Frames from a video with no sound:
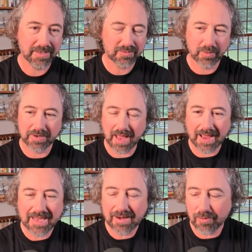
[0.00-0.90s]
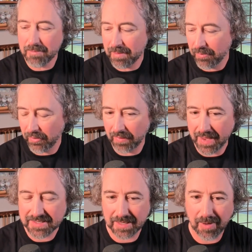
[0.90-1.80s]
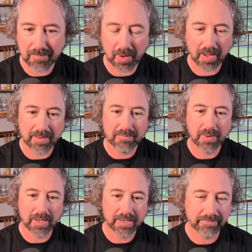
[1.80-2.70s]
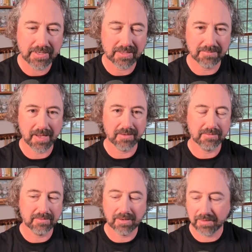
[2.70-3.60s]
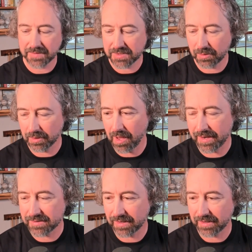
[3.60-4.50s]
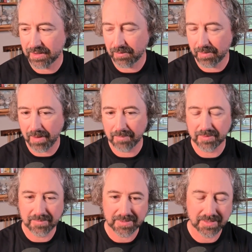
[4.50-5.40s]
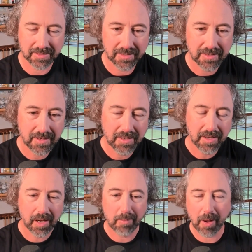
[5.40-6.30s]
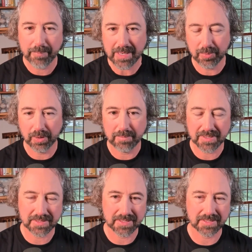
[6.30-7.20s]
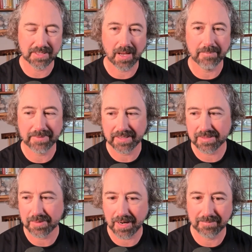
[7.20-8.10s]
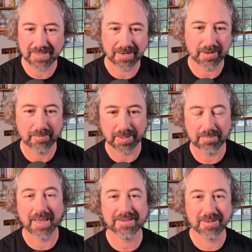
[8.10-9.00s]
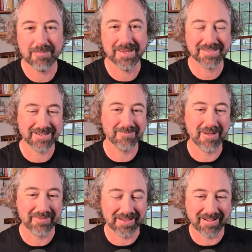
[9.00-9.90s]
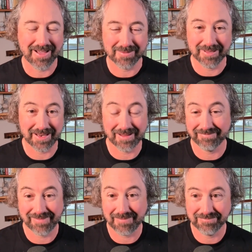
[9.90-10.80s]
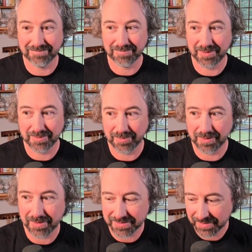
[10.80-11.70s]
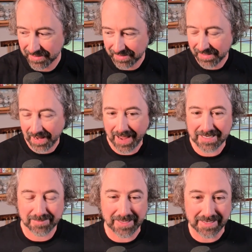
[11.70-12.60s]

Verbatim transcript: It's weird. I can't remember the last time I bought, but I've talked about on the show a lot. It's like, you know, I'm optimistic about people and businesses and companies, but I'm terribly pessimistic about the economy. Like I, I pretty much ask me